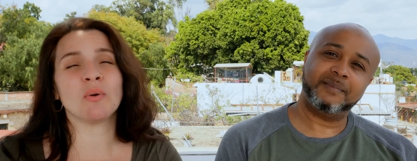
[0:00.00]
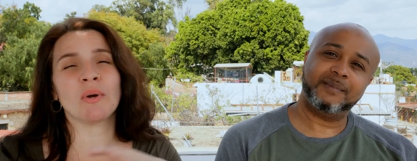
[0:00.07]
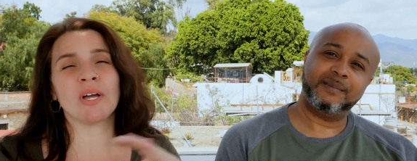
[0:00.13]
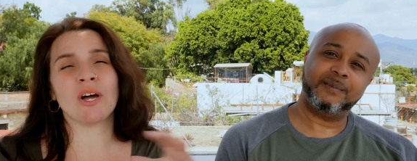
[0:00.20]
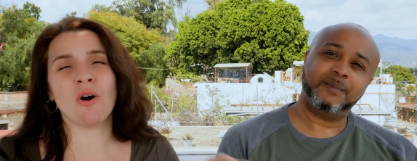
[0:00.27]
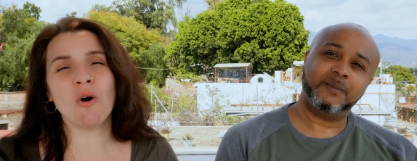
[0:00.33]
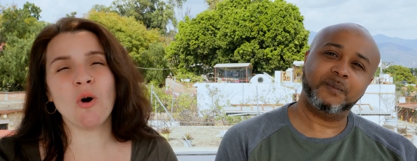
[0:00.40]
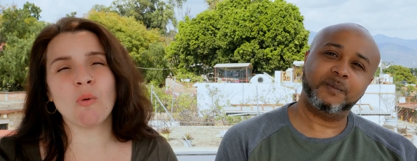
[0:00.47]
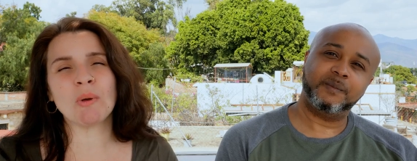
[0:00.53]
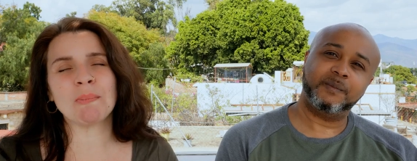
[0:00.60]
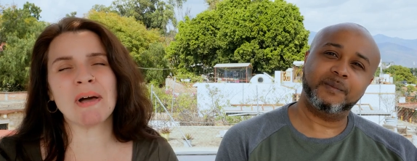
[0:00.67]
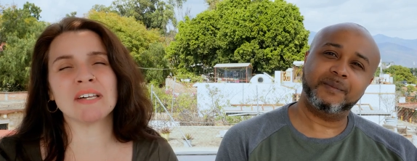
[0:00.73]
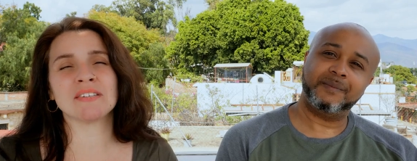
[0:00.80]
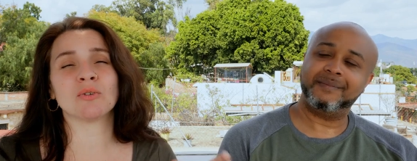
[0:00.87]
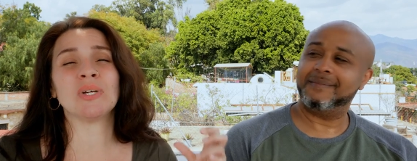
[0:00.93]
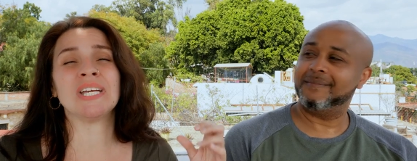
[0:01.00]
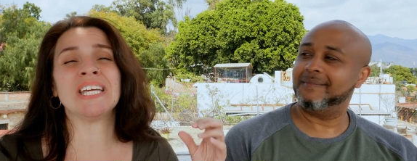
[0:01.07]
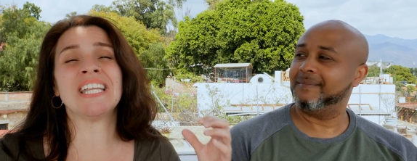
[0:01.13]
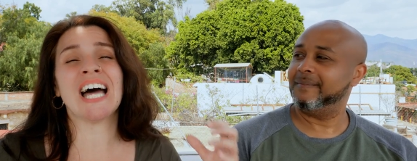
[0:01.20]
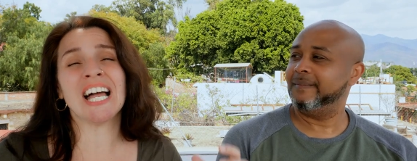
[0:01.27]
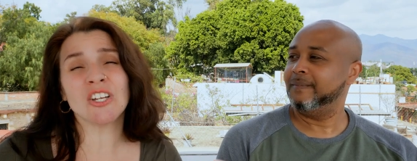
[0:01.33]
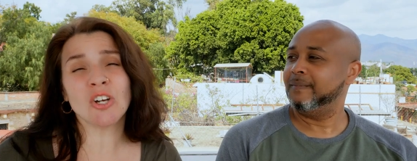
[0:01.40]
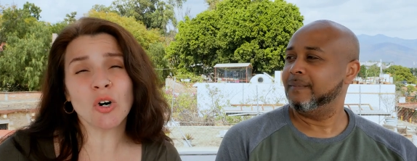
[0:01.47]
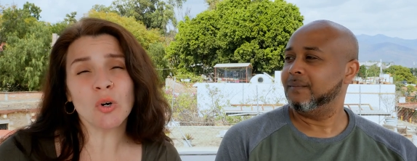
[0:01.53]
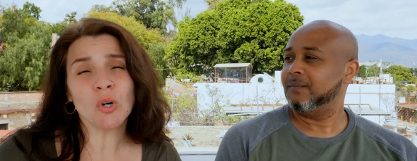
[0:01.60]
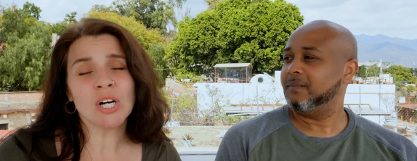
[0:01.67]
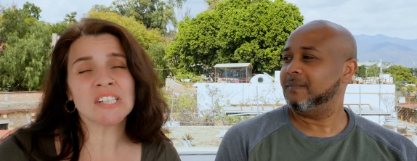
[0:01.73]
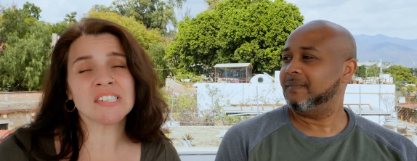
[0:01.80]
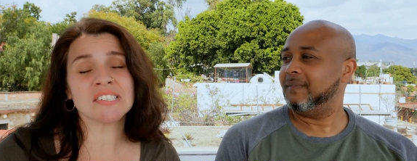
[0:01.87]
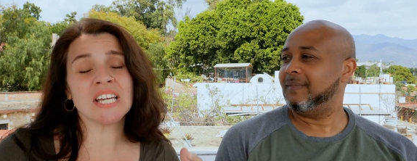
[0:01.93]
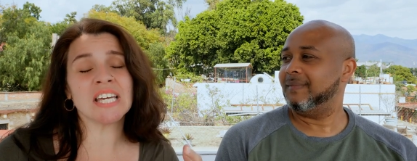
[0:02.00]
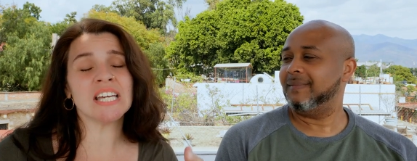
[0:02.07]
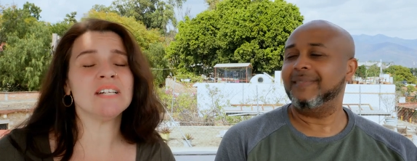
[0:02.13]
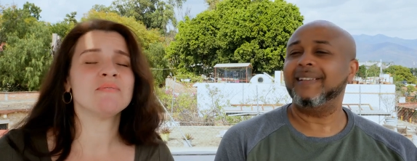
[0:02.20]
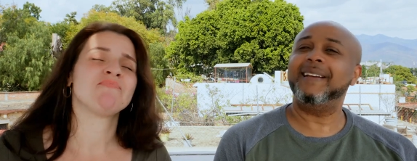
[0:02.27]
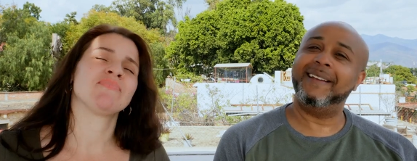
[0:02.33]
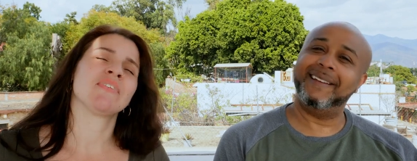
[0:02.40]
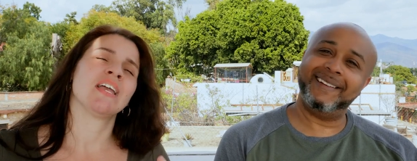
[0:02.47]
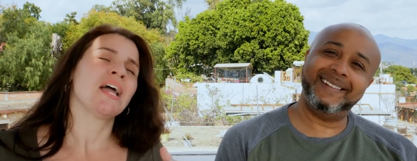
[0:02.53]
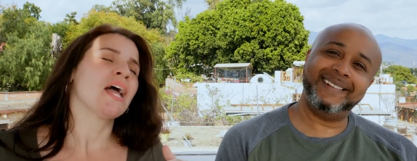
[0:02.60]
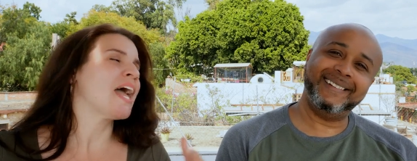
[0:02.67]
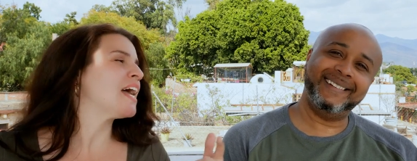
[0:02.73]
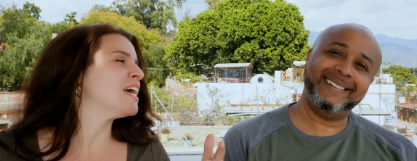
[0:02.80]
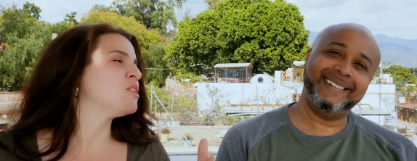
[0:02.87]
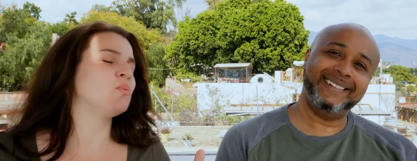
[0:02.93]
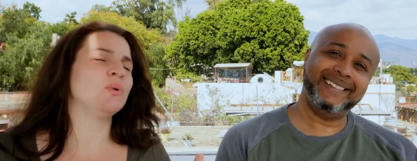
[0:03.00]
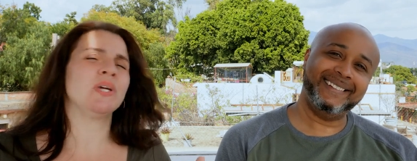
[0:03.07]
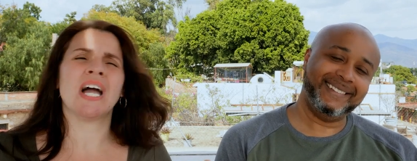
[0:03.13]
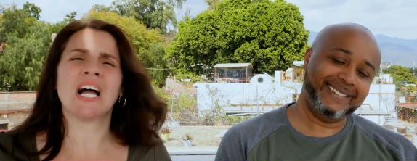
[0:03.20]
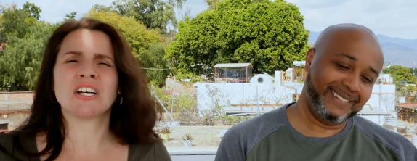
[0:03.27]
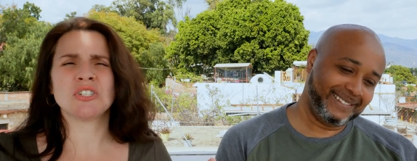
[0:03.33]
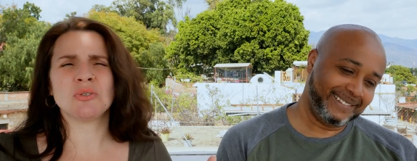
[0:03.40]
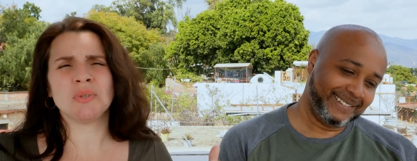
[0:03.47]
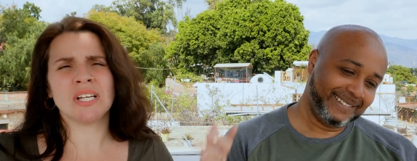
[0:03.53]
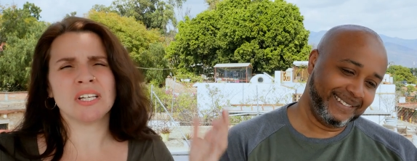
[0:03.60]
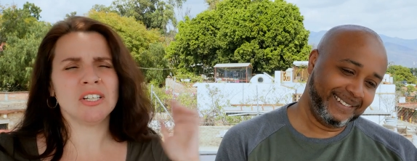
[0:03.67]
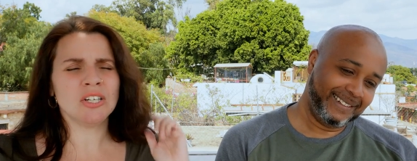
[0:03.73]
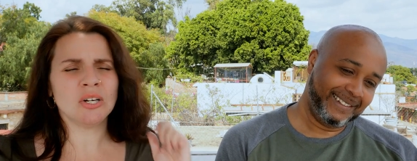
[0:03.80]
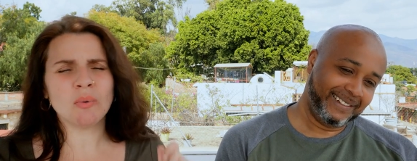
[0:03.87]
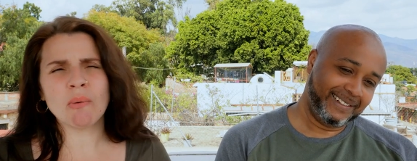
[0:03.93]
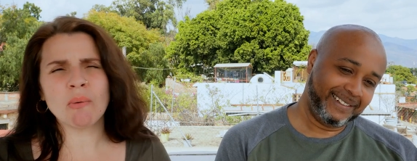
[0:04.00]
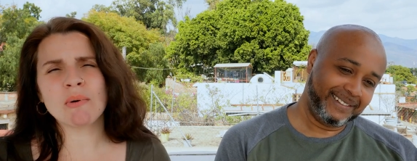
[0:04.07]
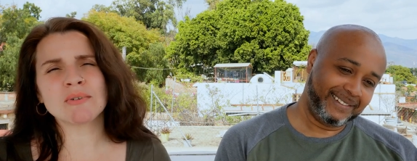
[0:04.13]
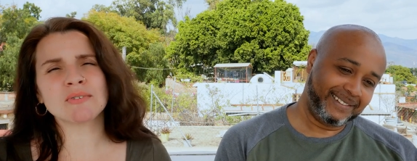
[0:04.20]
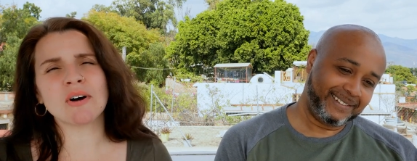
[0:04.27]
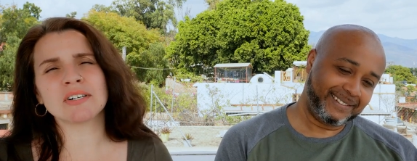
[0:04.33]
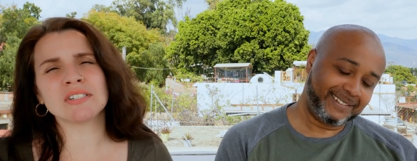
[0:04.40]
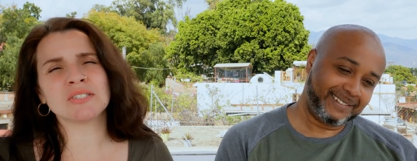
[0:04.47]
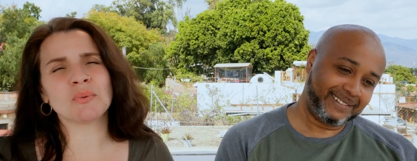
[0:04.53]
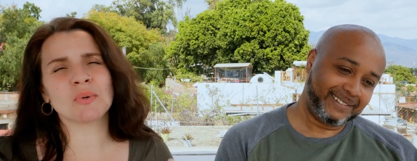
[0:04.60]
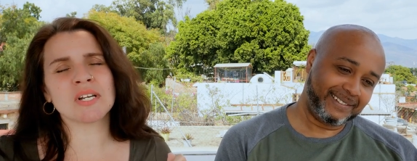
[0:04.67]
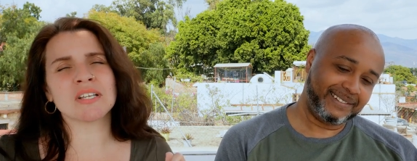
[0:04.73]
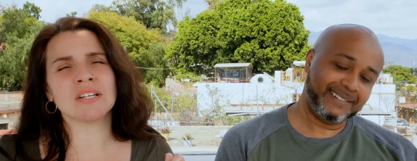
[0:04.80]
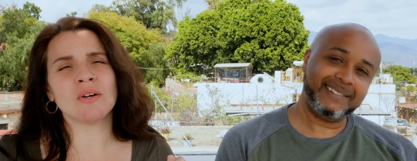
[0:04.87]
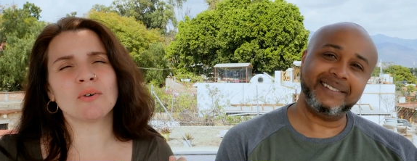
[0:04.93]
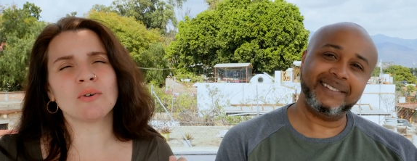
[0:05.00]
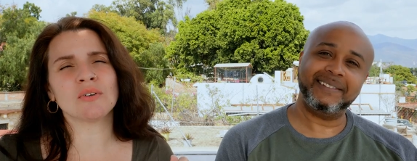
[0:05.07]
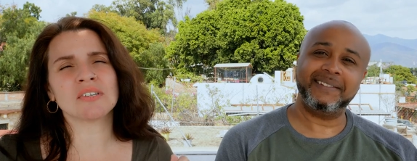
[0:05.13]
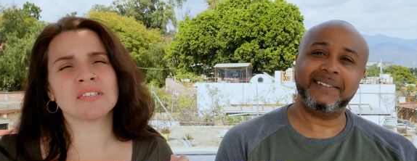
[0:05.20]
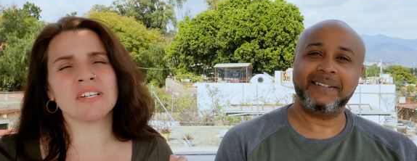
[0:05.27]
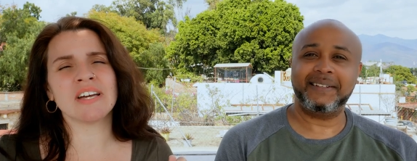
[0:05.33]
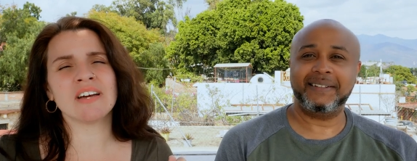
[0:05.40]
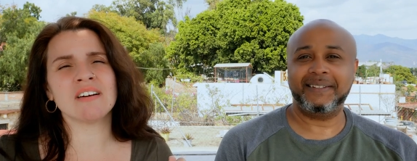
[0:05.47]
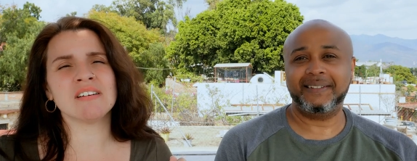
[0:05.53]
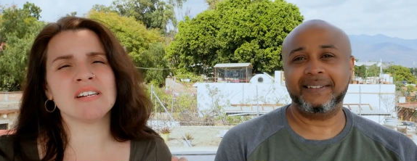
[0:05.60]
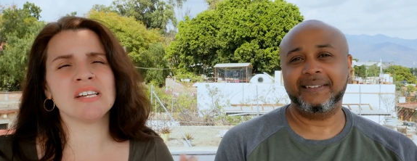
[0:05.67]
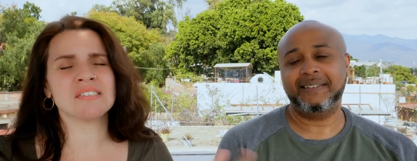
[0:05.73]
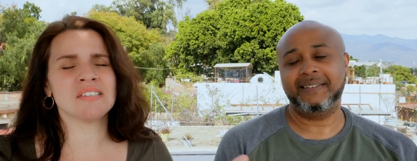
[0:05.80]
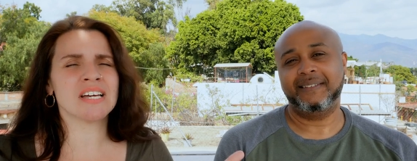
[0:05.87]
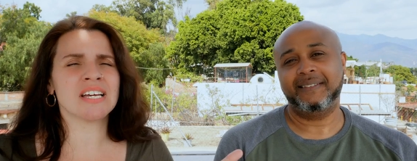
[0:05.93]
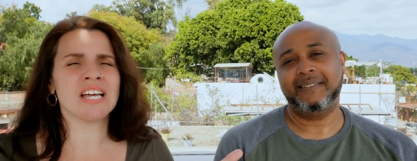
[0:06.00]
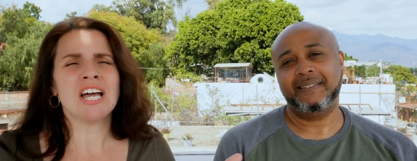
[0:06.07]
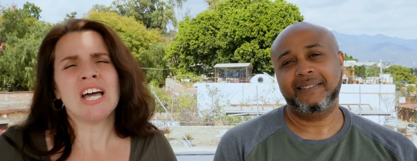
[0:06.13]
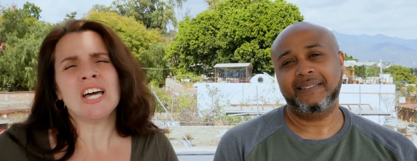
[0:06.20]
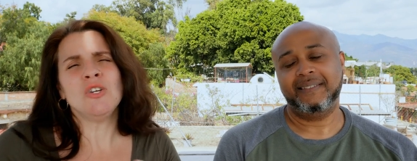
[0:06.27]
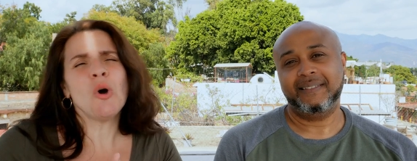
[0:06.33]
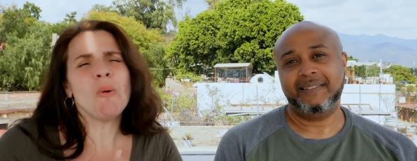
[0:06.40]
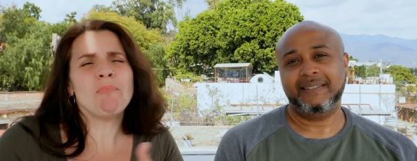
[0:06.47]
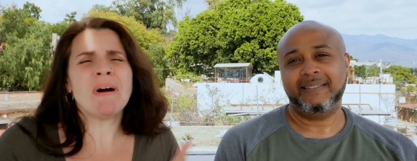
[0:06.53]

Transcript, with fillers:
Speaker 1: the way home, we passed through Hidalgo State. Yeah. And we actually were like, you know what? We were talking to one of the locals there, and he's like, no